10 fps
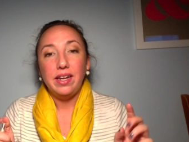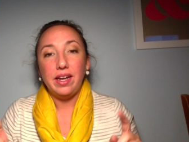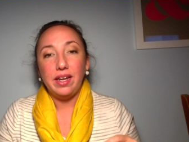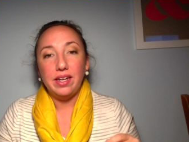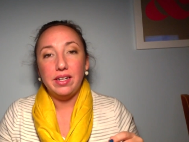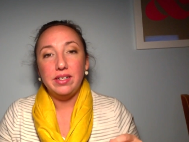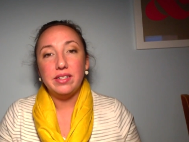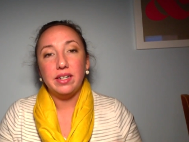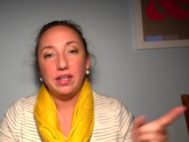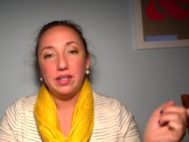And
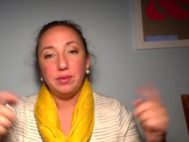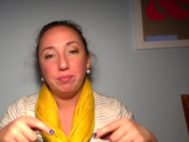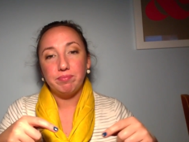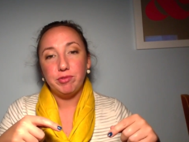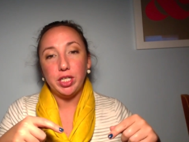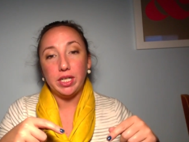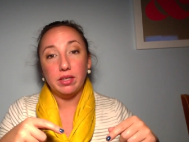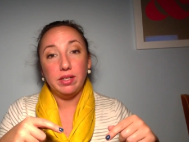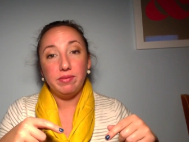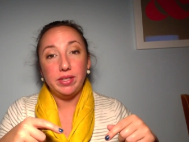uh, check out
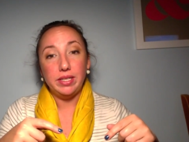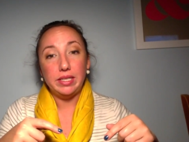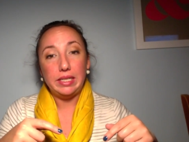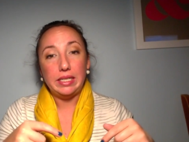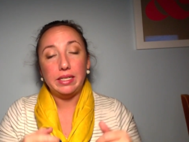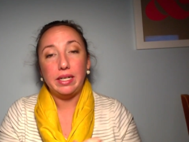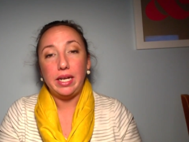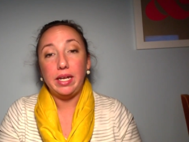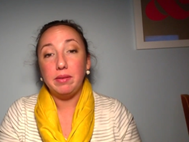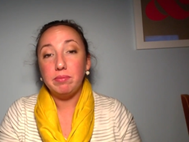the affiliate link.
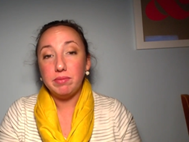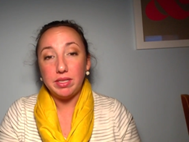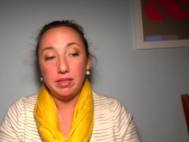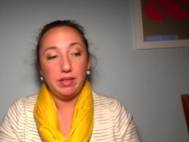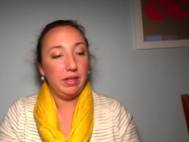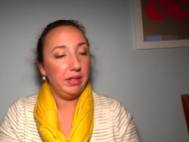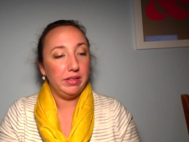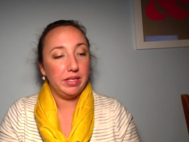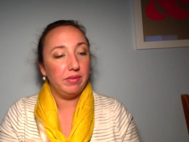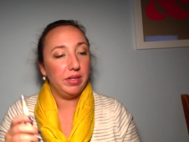And
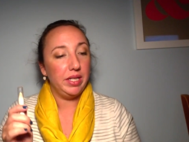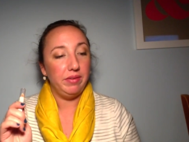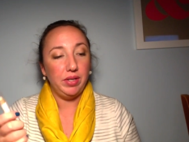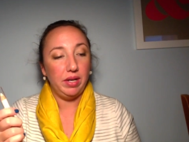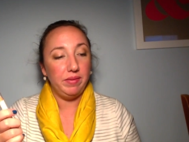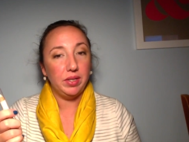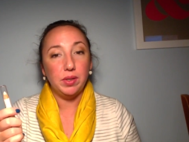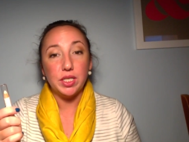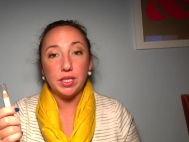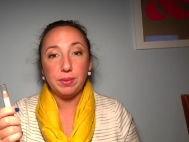definitely, if you have any
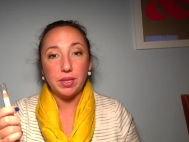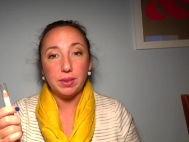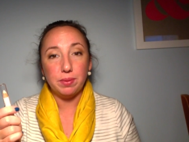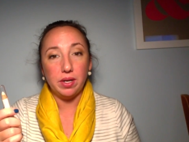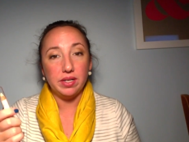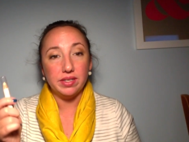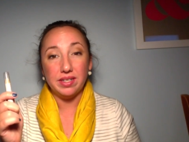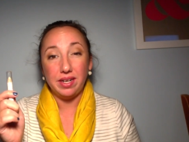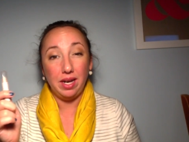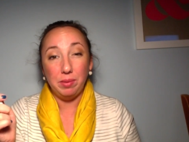questions about this product,
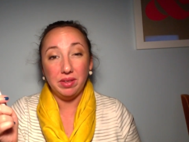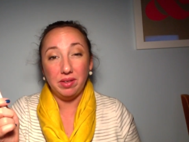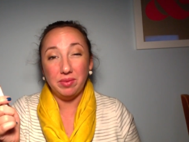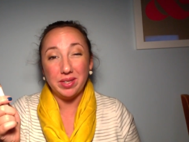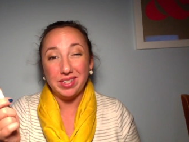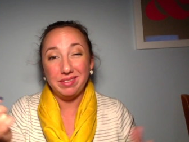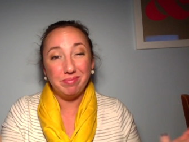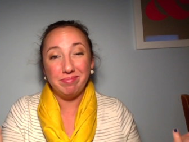I'm in love with it.